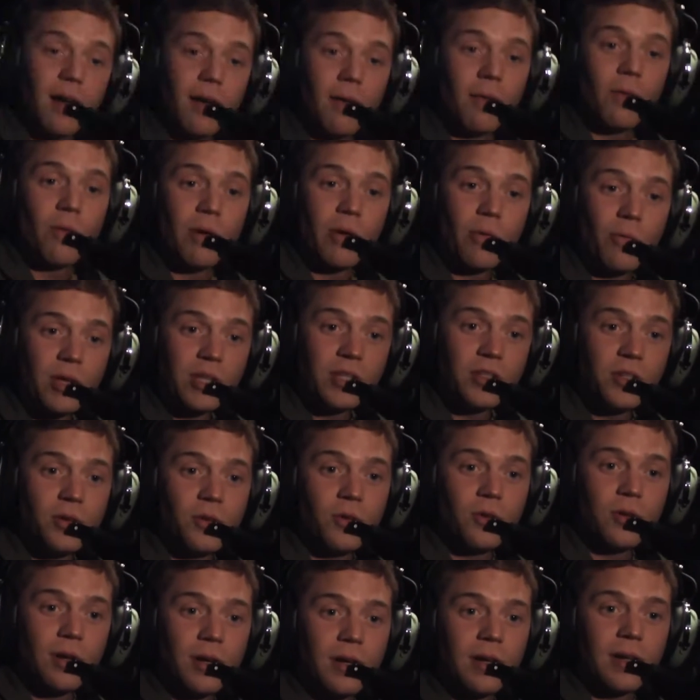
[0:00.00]
Uh, we
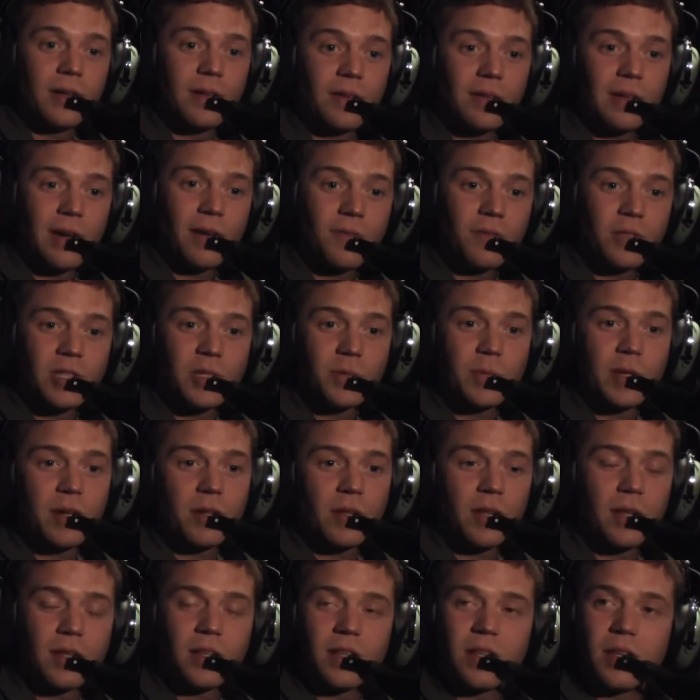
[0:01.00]
do uh, obviously spend
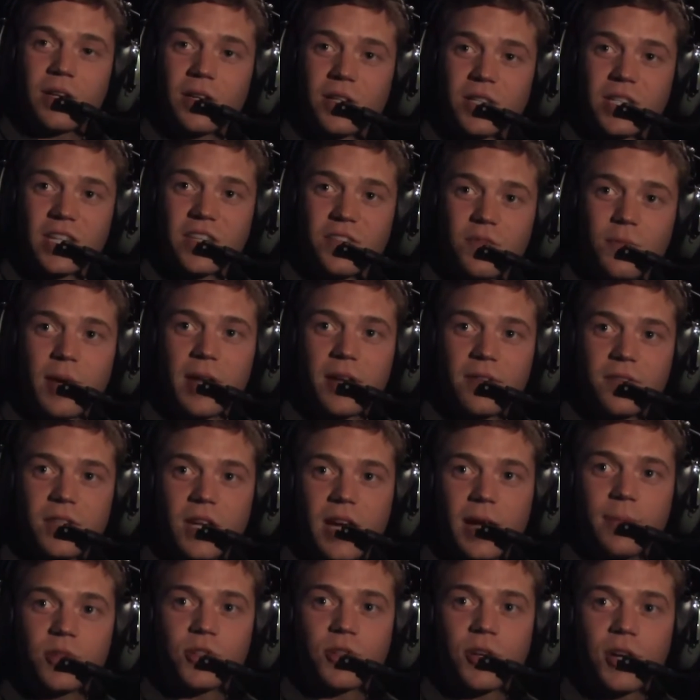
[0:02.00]
an excessive amount of
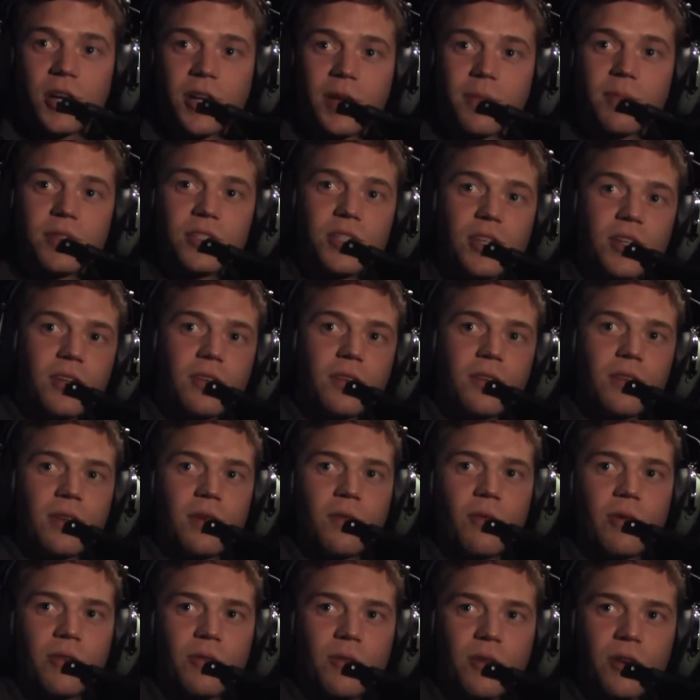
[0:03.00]
time training,
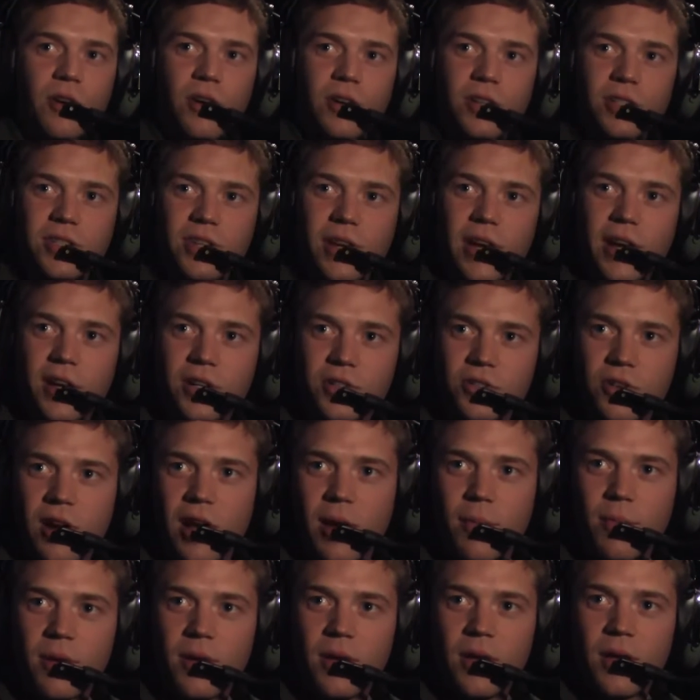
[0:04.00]
particularly with regard to
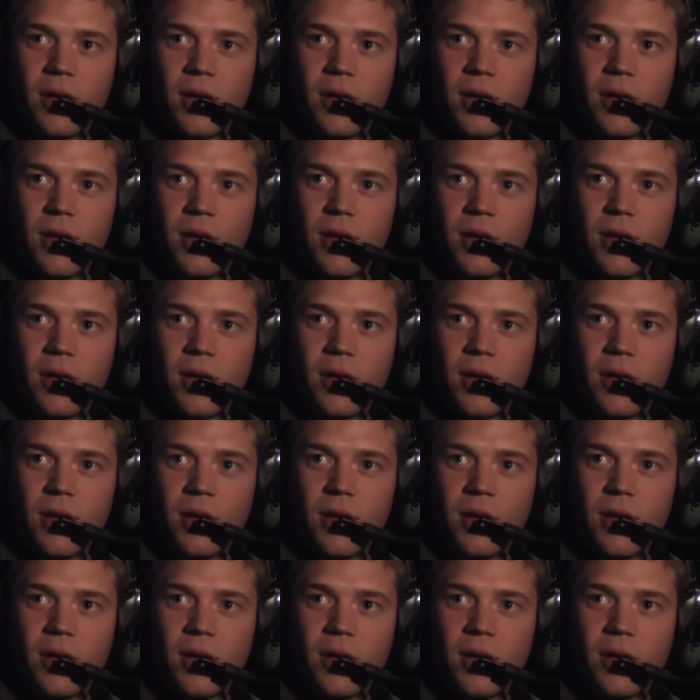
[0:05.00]
airdrop,